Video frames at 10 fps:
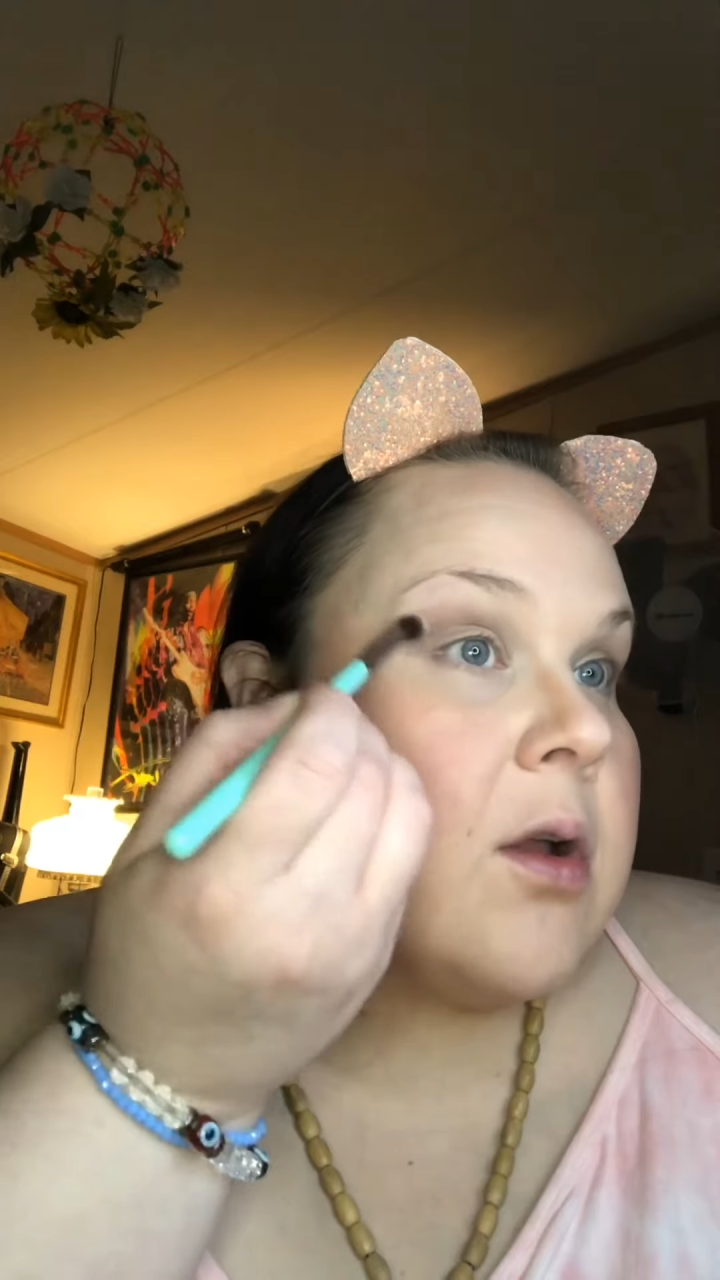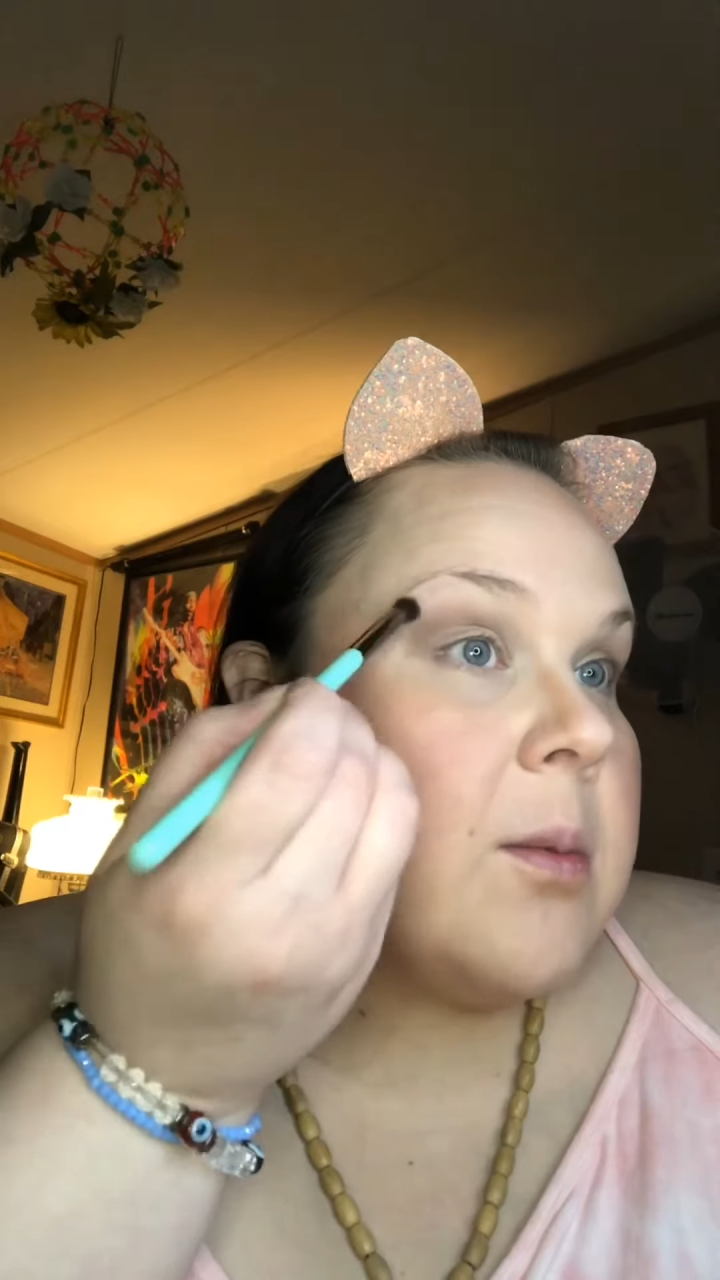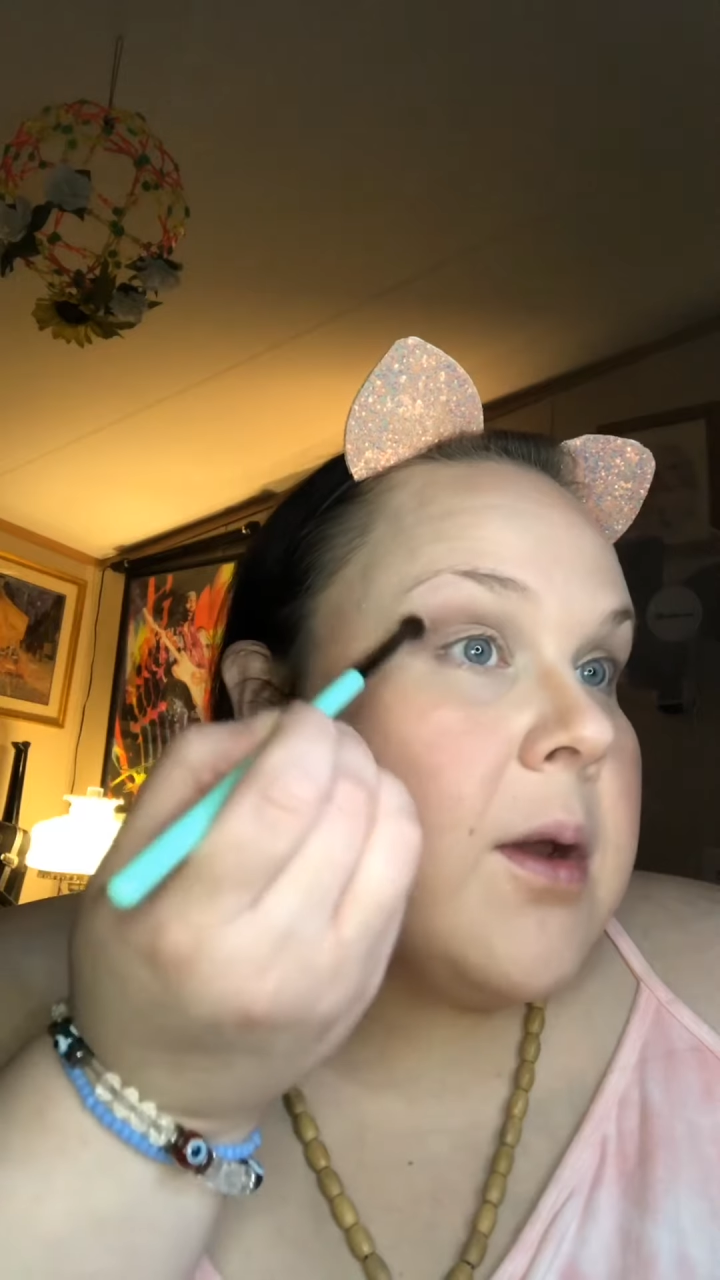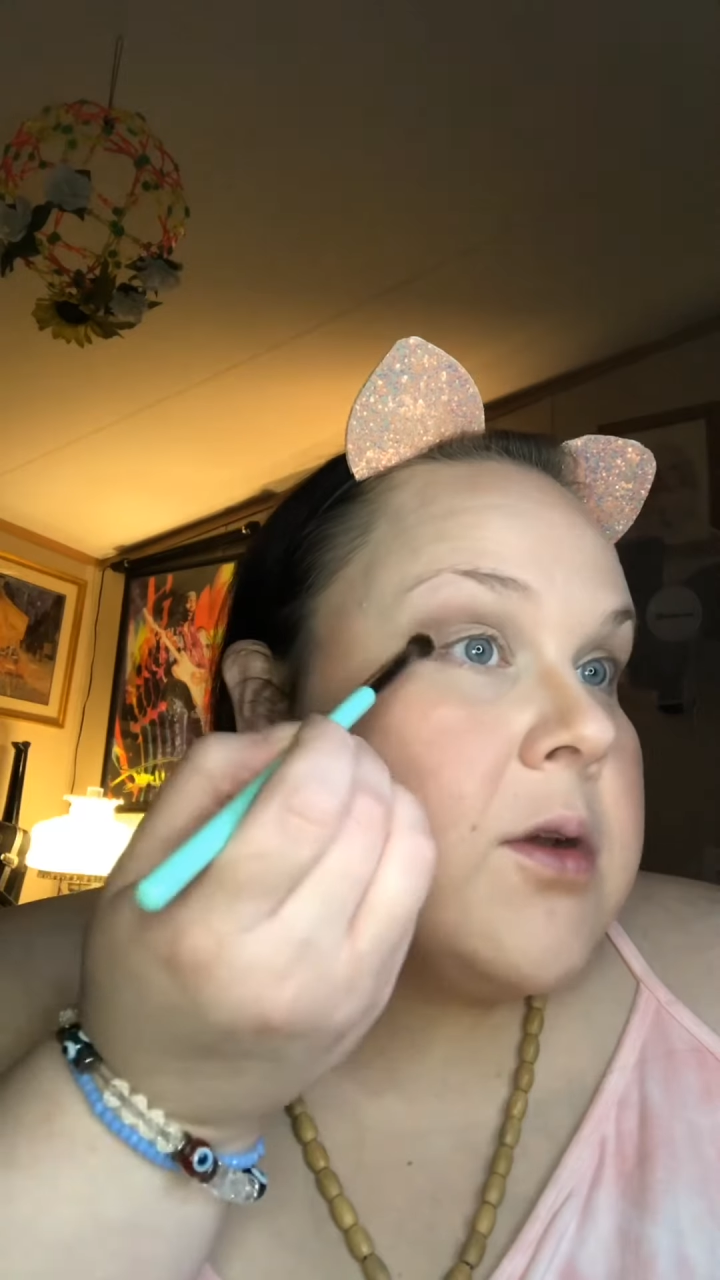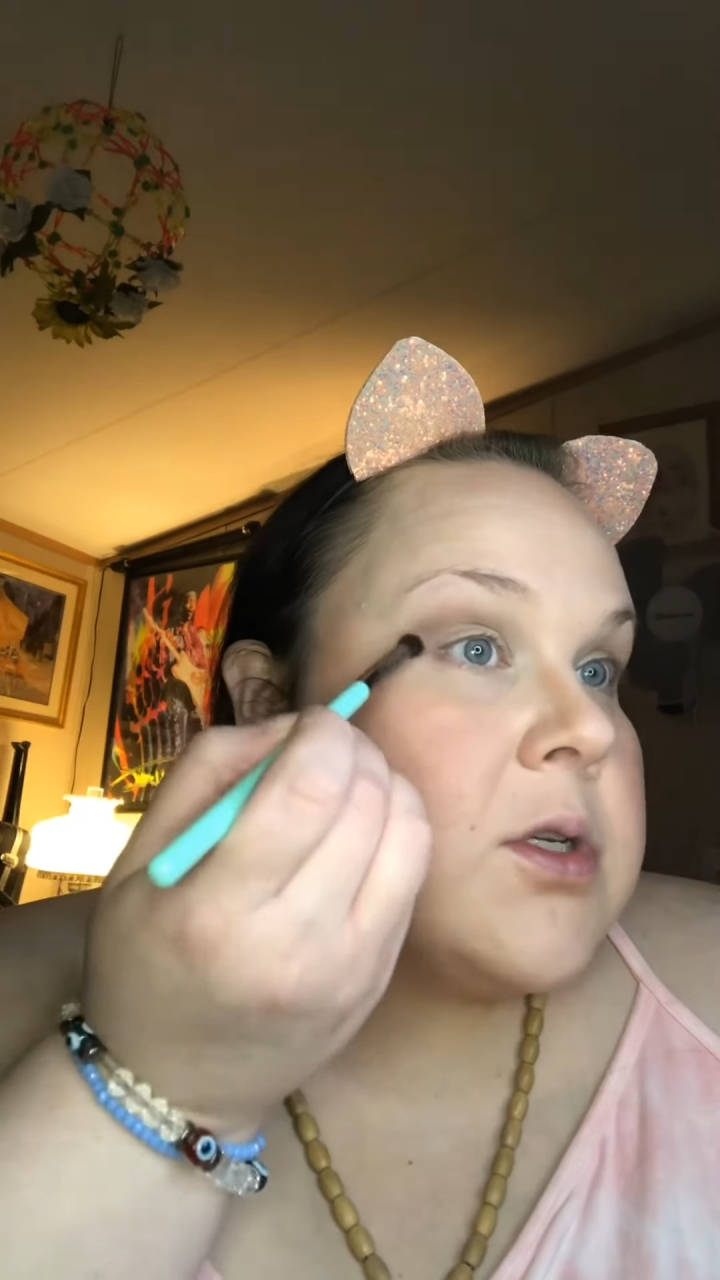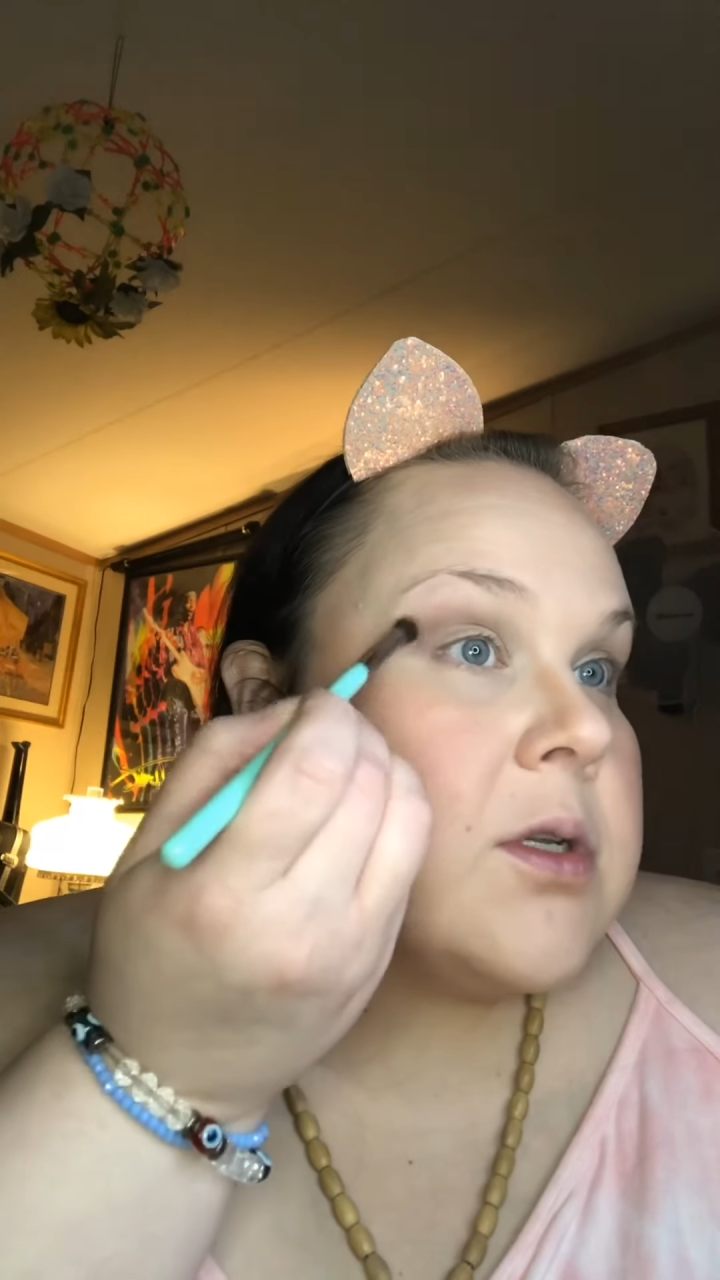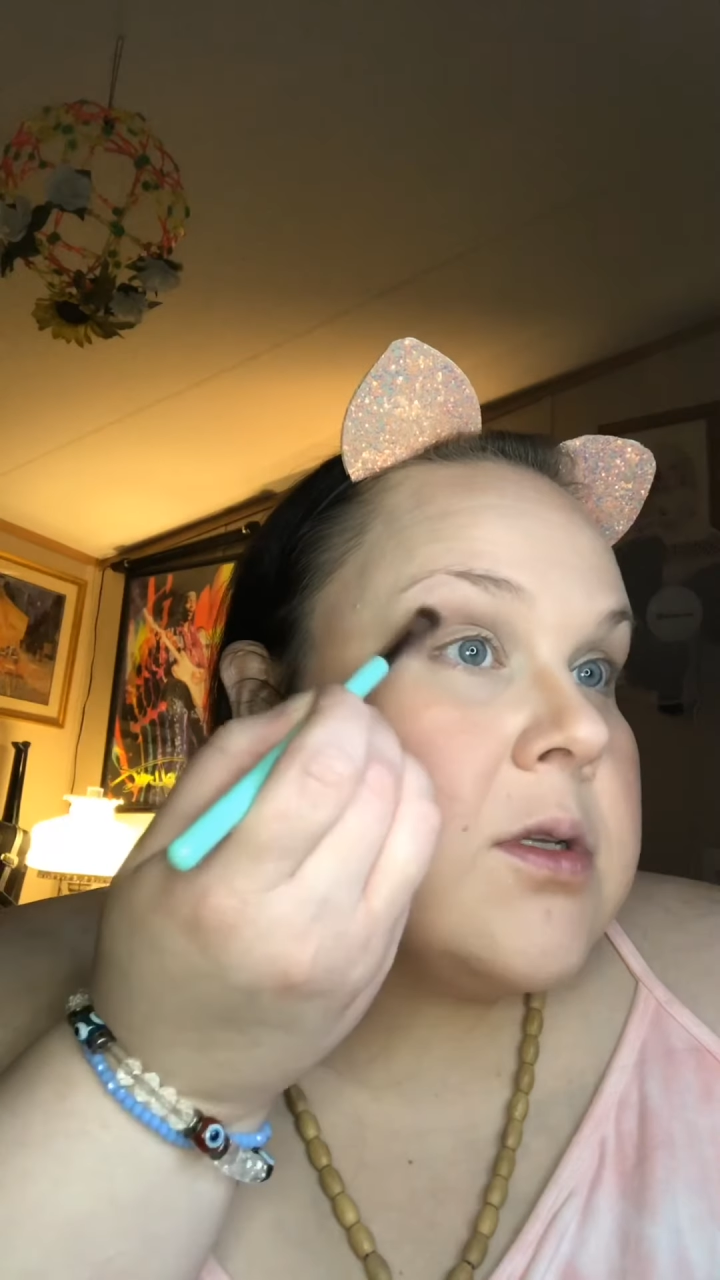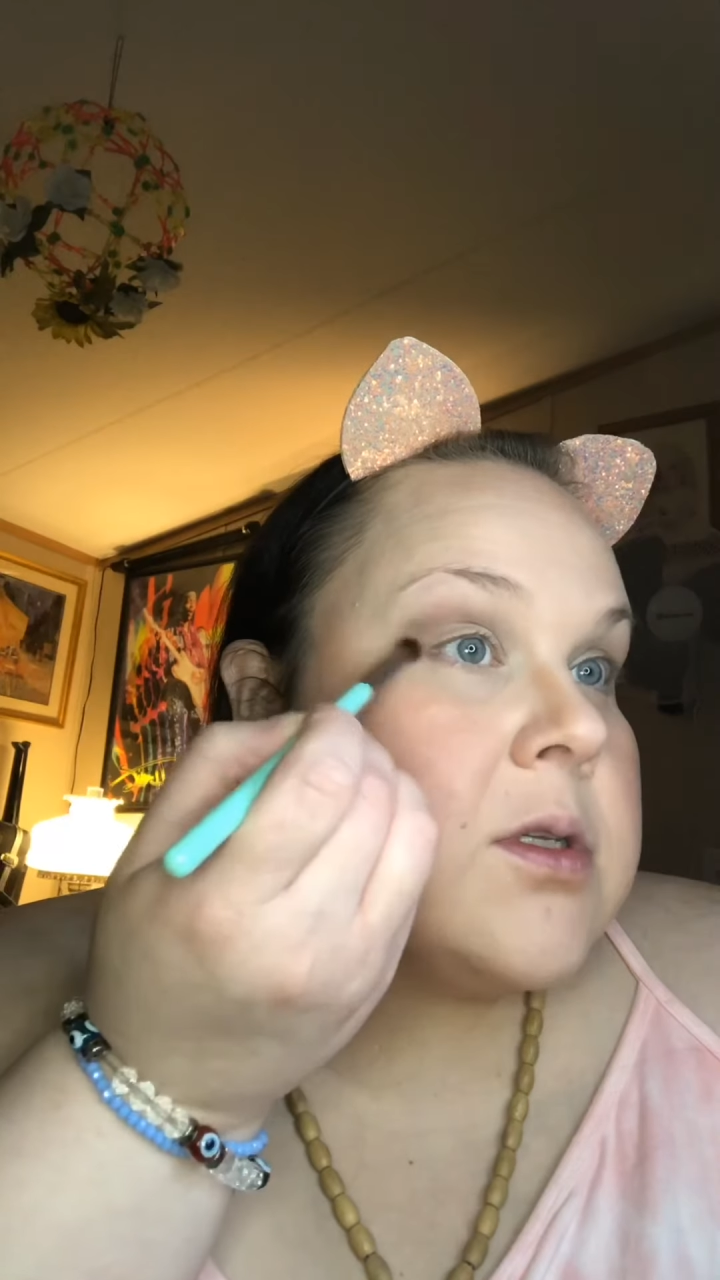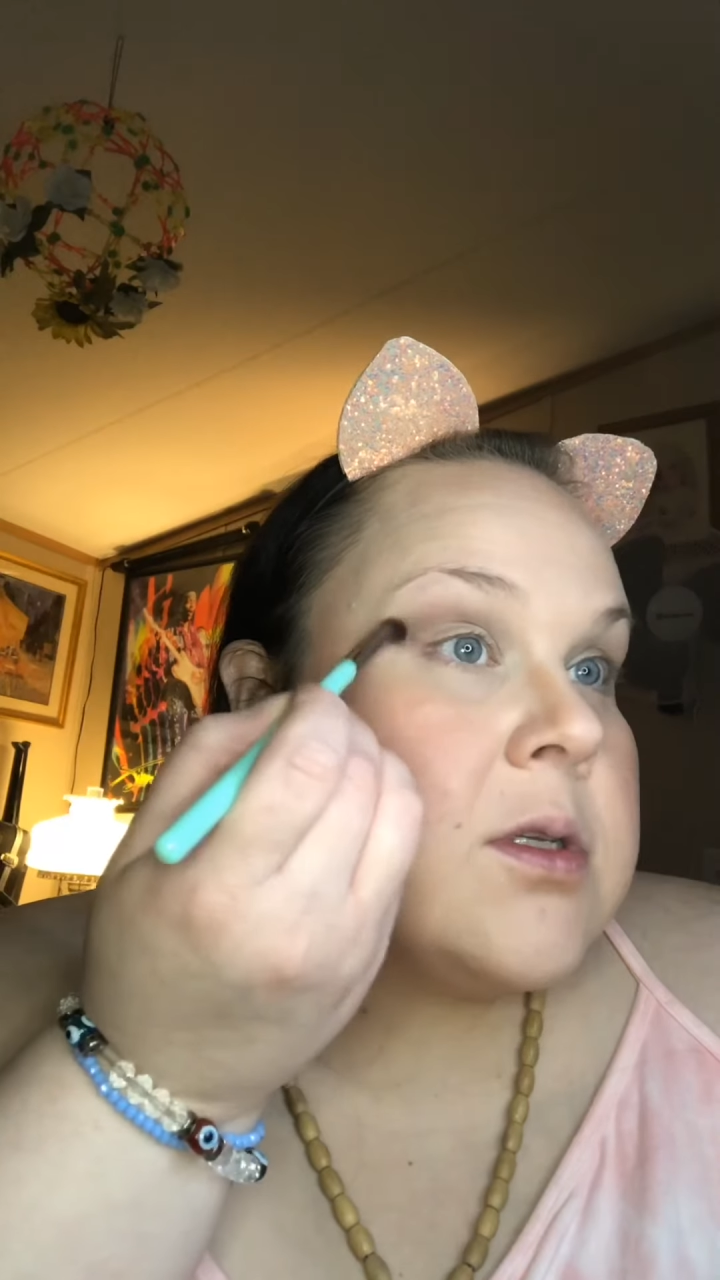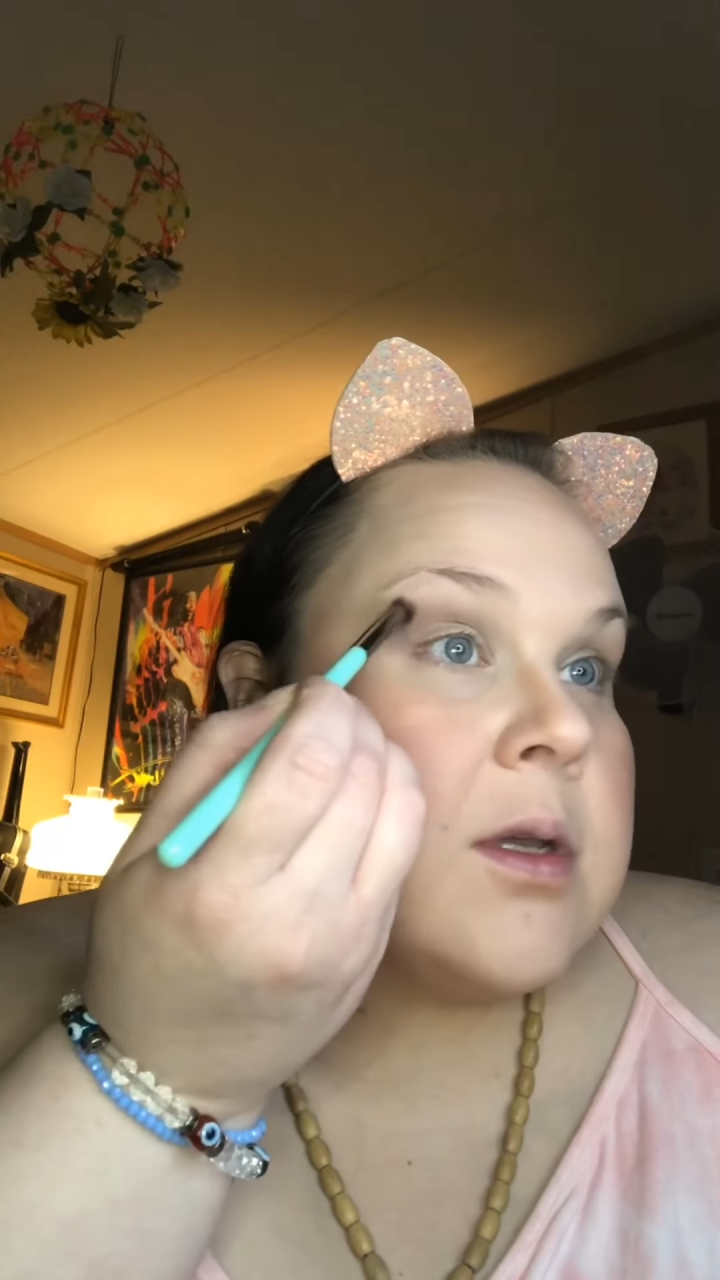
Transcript: motions,